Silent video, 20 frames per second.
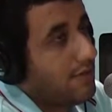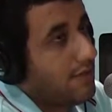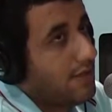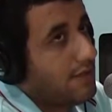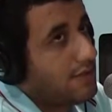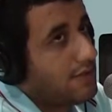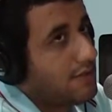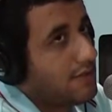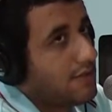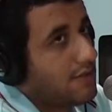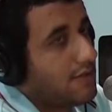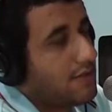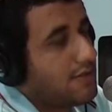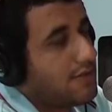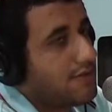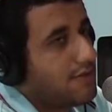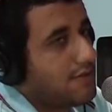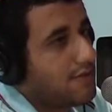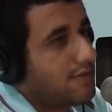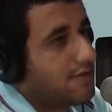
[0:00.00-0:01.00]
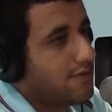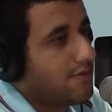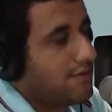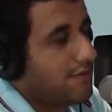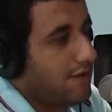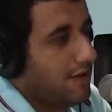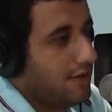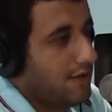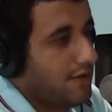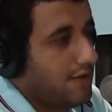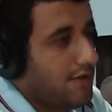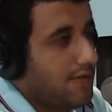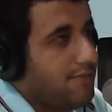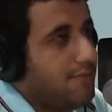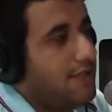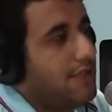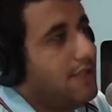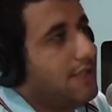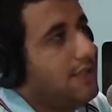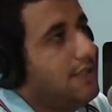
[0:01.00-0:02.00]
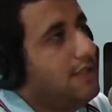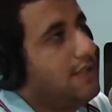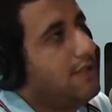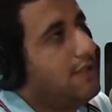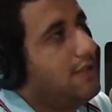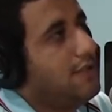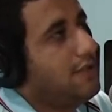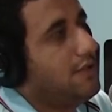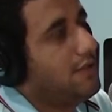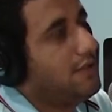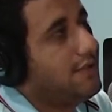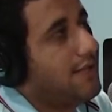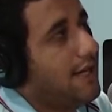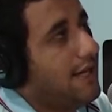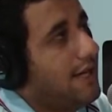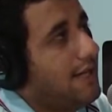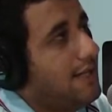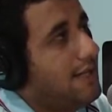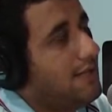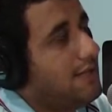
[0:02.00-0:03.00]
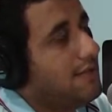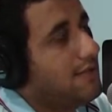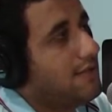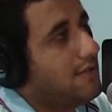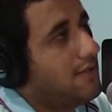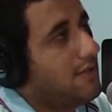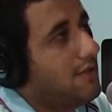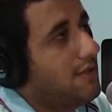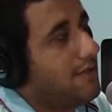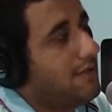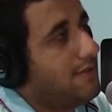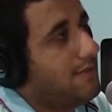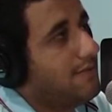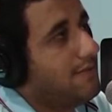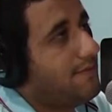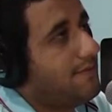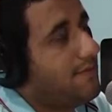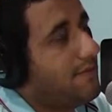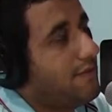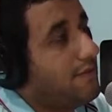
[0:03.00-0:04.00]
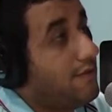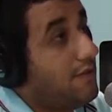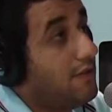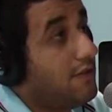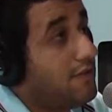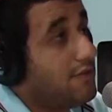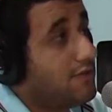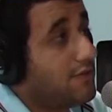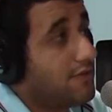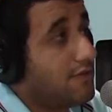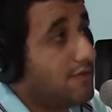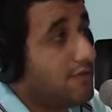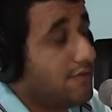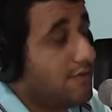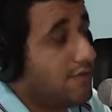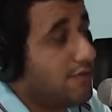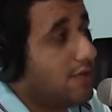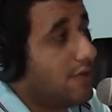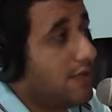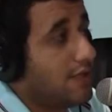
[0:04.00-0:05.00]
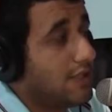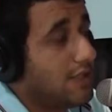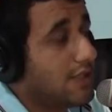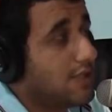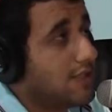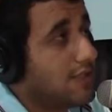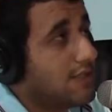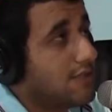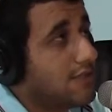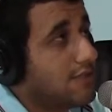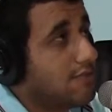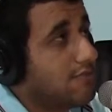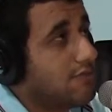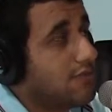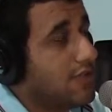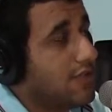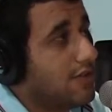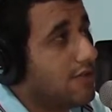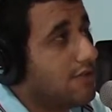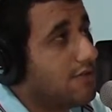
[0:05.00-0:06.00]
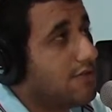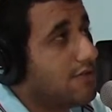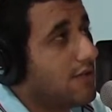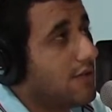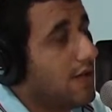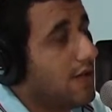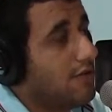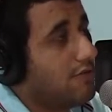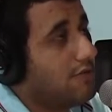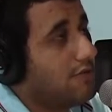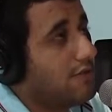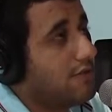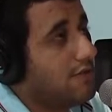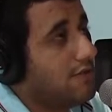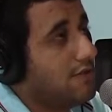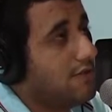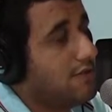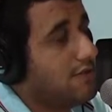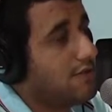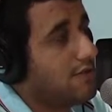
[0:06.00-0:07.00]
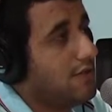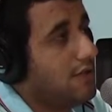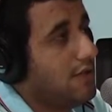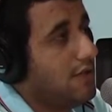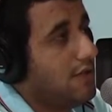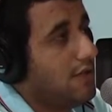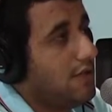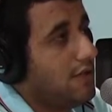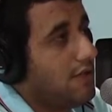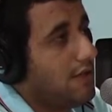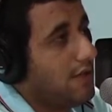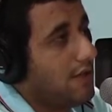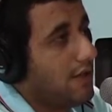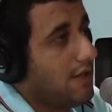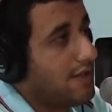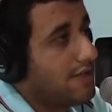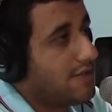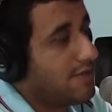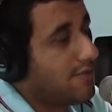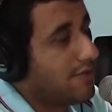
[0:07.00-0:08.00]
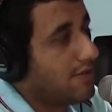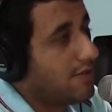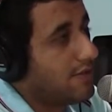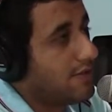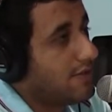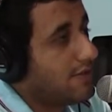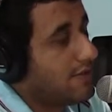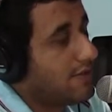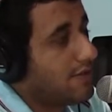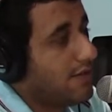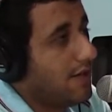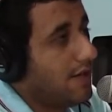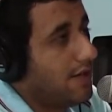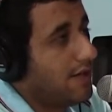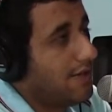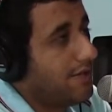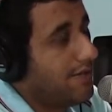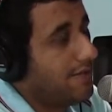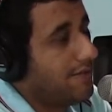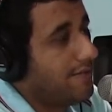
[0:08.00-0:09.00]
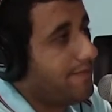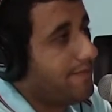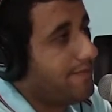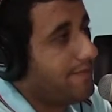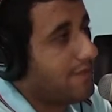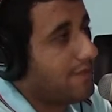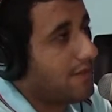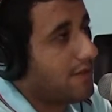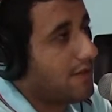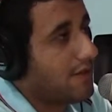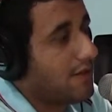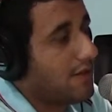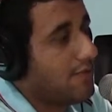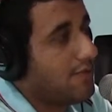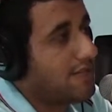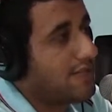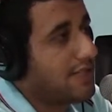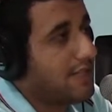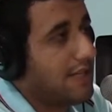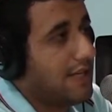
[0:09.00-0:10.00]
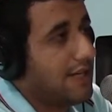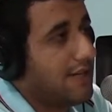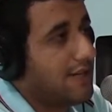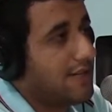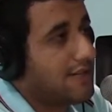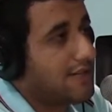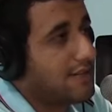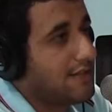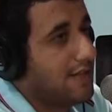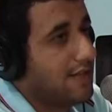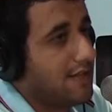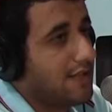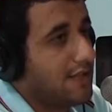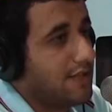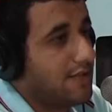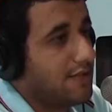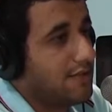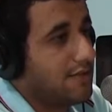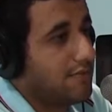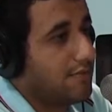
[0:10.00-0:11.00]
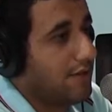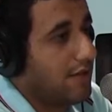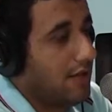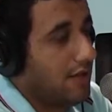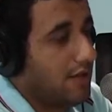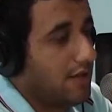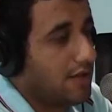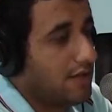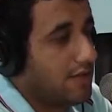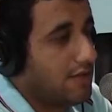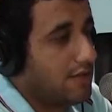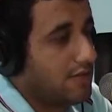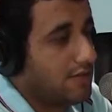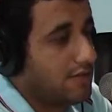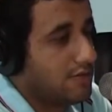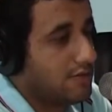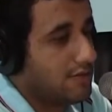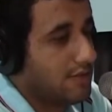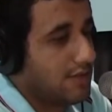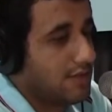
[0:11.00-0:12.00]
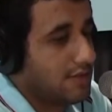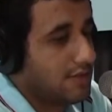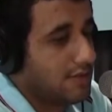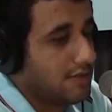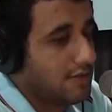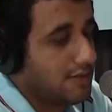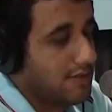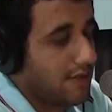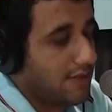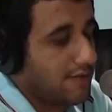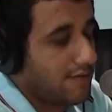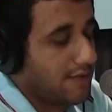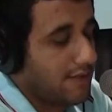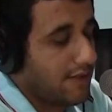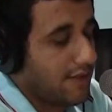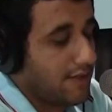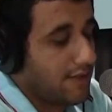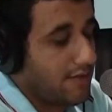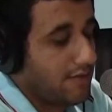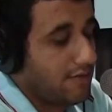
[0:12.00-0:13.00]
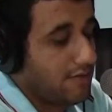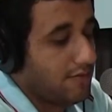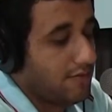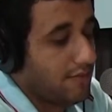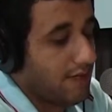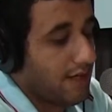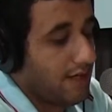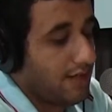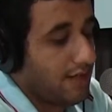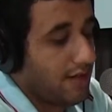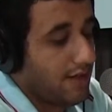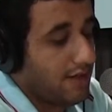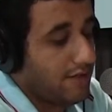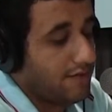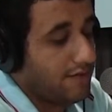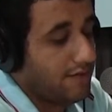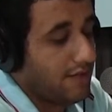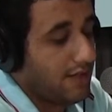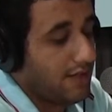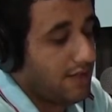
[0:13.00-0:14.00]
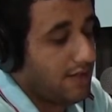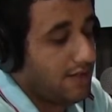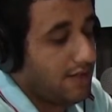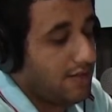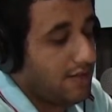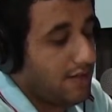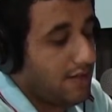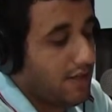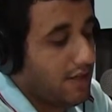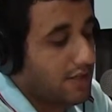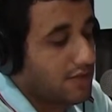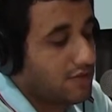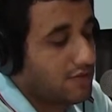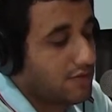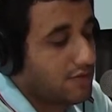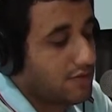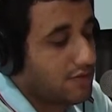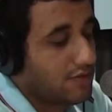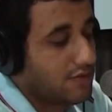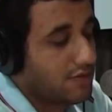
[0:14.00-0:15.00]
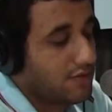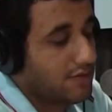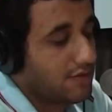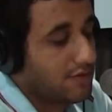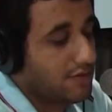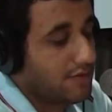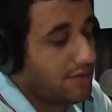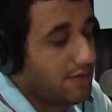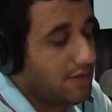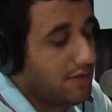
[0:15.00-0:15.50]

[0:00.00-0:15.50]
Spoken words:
It's fairly big. It has furniture, rugs, chairs, couches, lazy boys, miscellaneous like binoculars and stuff that you might not find in an actual store.